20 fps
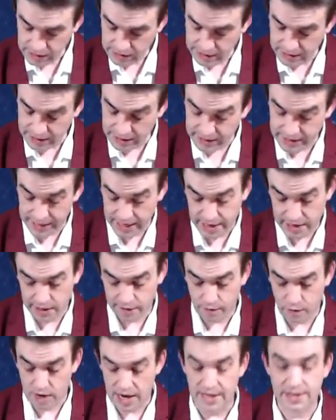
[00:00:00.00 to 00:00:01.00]
To the Ten
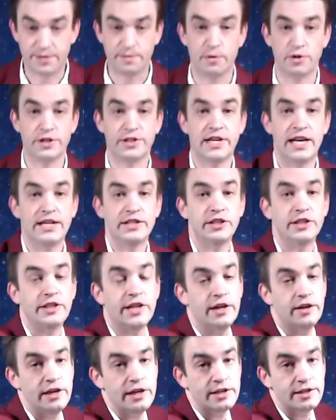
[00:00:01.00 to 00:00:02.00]
of Wands, more
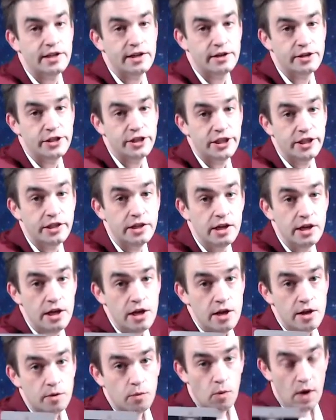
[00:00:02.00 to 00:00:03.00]
Sagittarius energy,
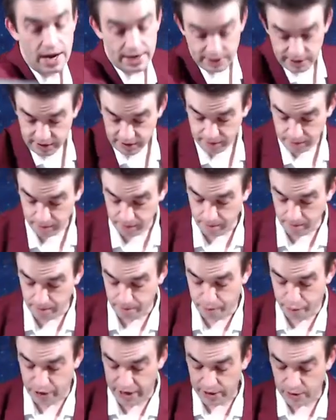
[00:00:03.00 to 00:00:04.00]
wanting to
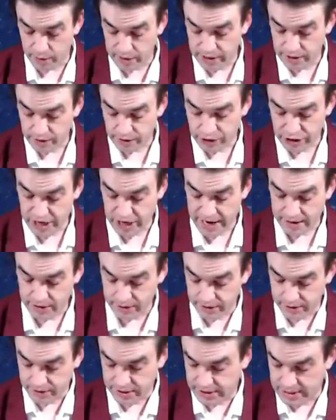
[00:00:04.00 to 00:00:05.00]
break away those
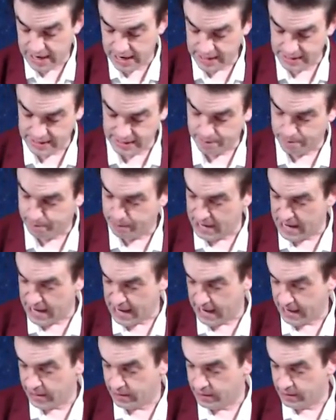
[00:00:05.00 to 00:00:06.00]
shackles and the ties that
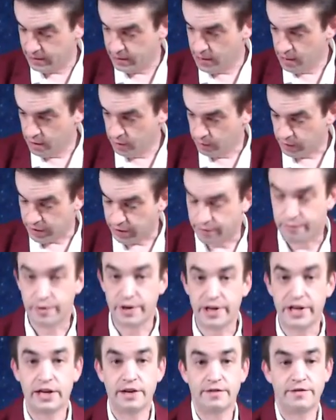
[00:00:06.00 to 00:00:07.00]
bind with the
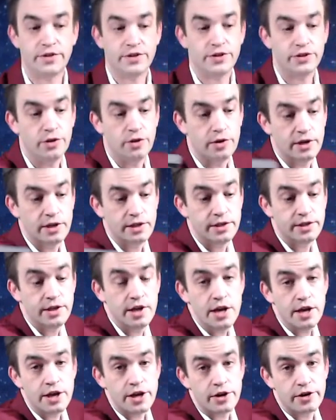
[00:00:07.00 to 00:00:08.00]
Three of Swords.
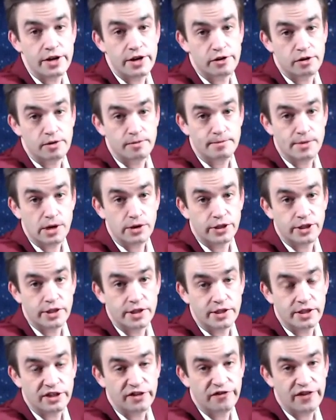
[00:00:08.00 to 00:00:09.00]
Your inner
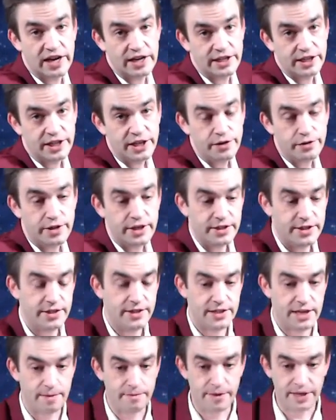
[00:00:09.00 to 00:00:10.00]
emotions are affecting you. This
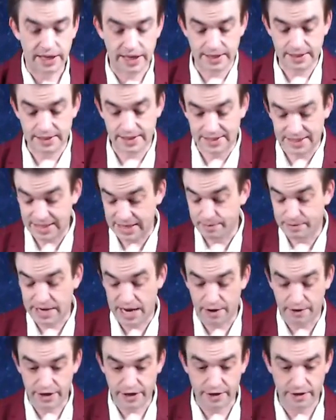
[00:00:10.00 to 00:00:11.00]
is something that gets deep
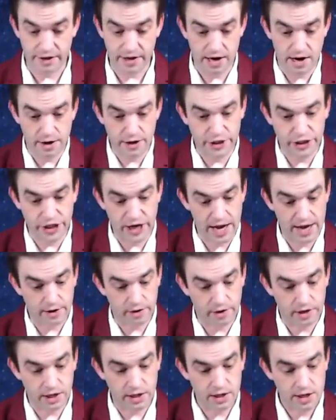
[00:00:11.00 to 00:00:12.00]
down into the heart
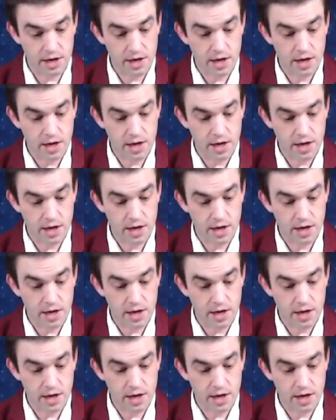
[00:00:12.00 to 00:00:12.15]
chakra.